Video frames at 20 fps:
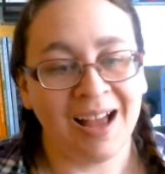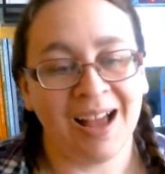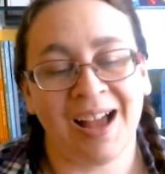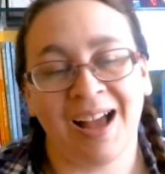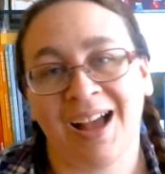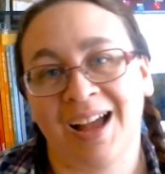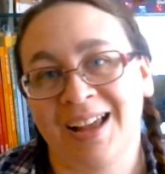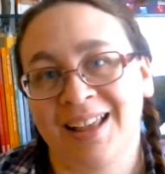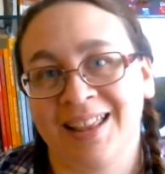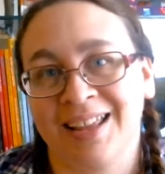
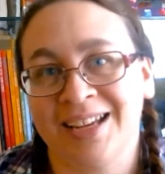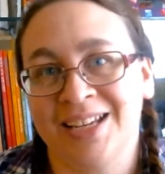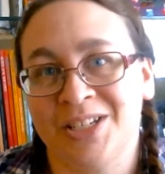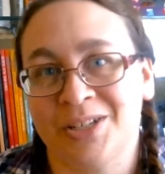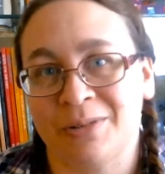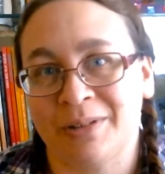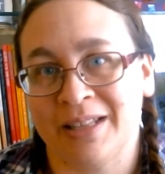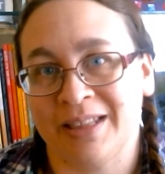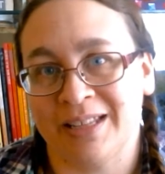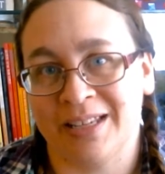I like
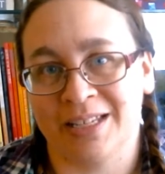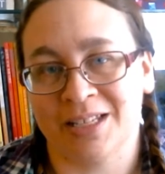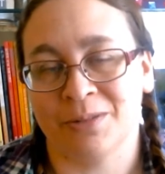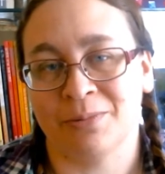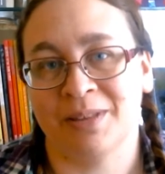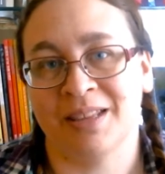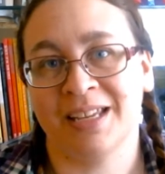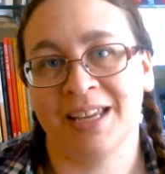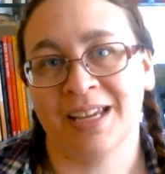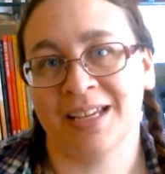doing these
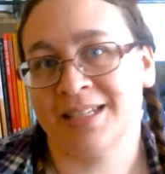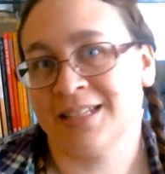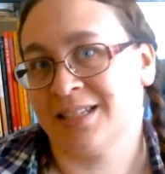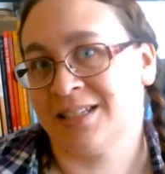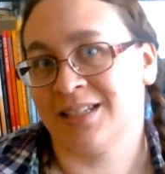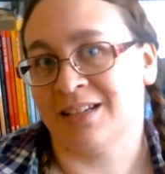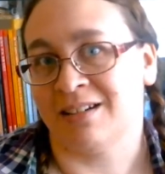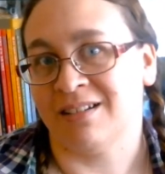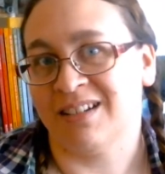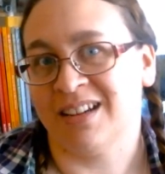with kids
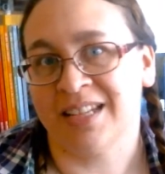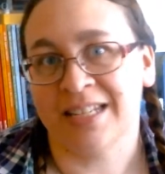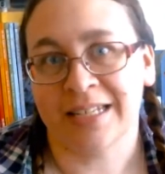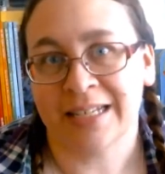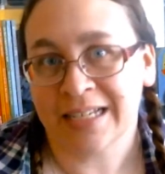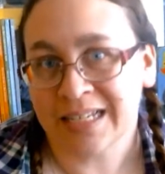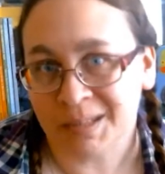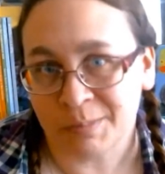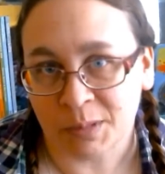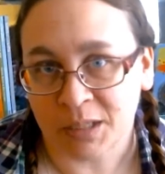as young as
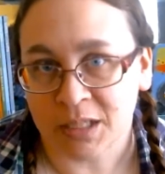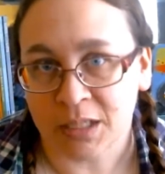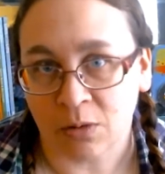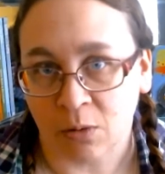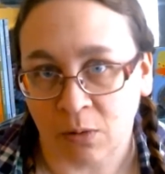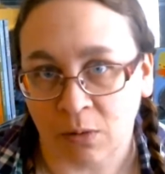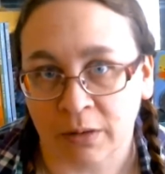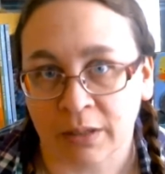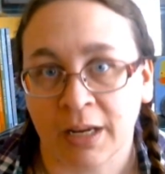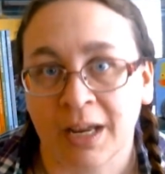6 months
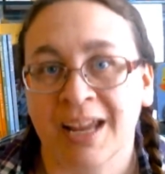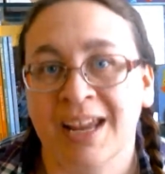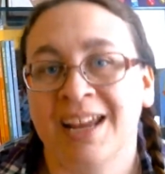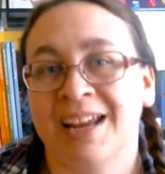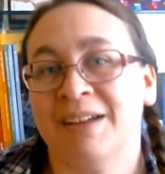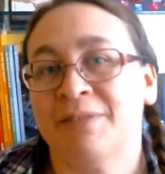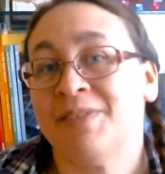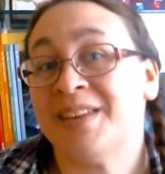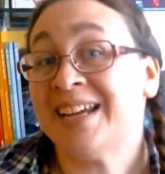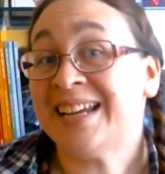old.
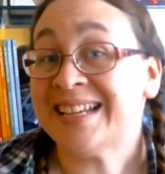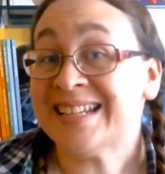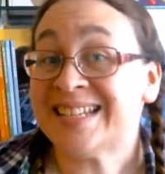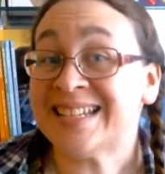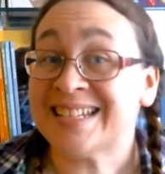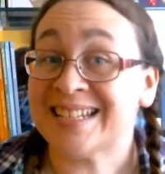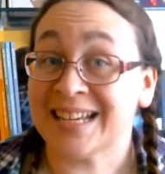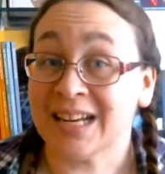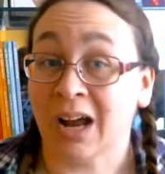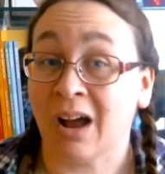If they can
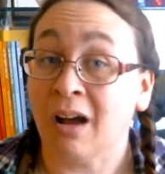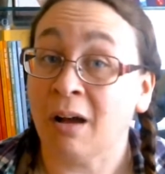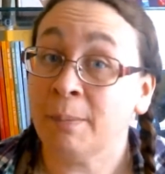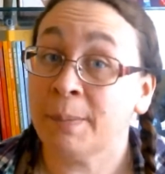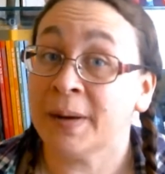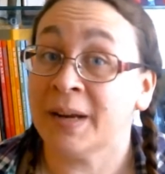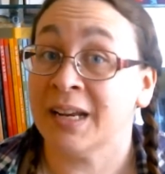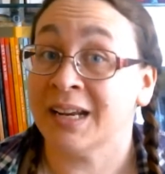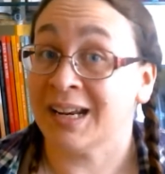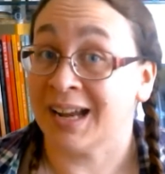sit up in a